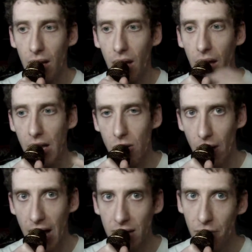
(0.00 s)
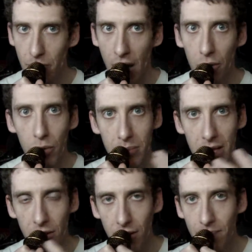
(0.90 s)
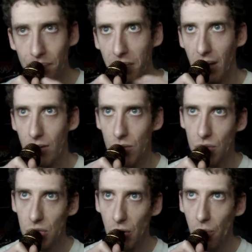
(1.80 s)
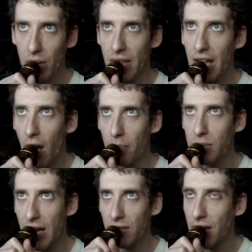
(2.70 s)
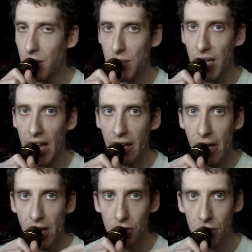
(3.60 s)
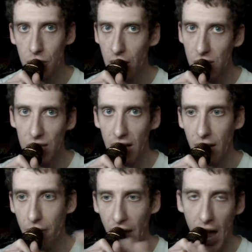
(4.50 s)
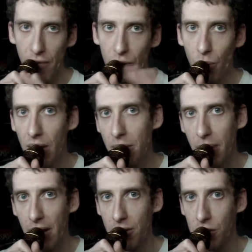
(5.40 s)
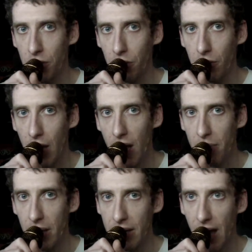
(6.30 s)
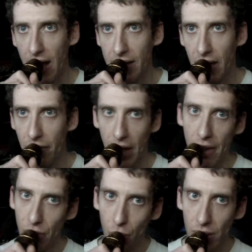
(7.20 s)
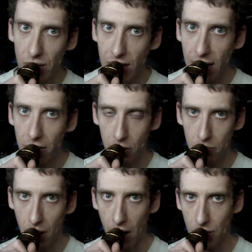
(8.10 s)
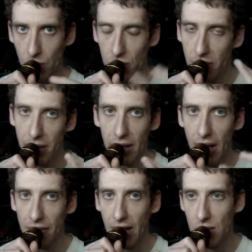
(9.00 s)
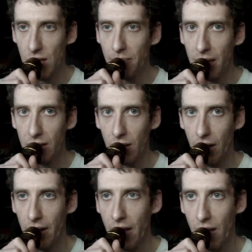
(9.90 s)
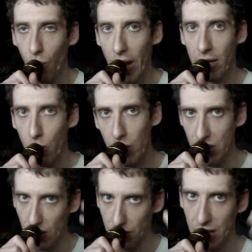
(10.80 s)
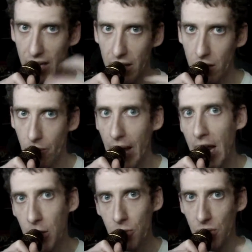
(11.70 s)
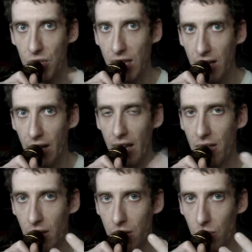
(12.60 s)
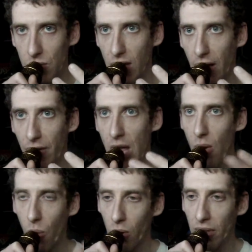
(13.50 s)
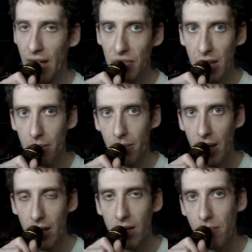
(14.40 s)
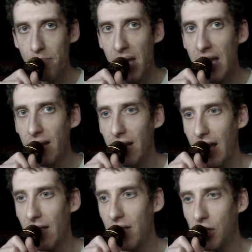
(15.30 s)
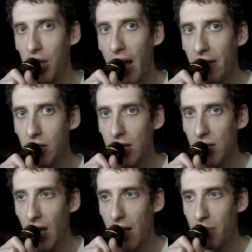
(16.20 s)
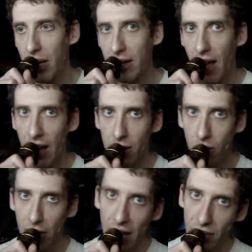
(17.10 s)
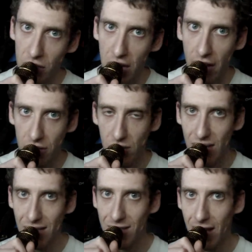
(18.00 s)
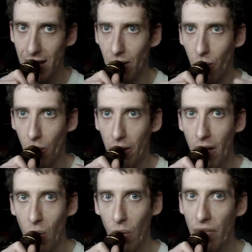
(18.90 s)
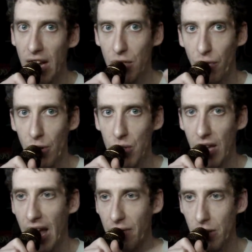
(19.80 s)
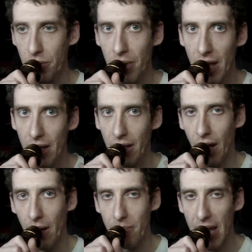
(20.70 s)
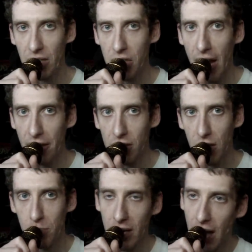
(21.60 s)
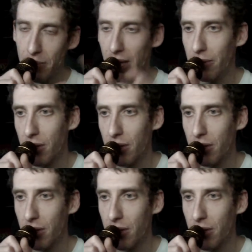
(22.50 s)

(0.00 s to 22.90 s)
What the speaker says: interactive model would be good. So when they update this, say, just give everyone the parachute, but not give everyone, say, the new parts or something like that. Something to wet your whistle, to get you interested in the new stuff, or let them compete in the challenges, but not create the challenges, let's say, or vice versa. Have you make challenges, but not be able to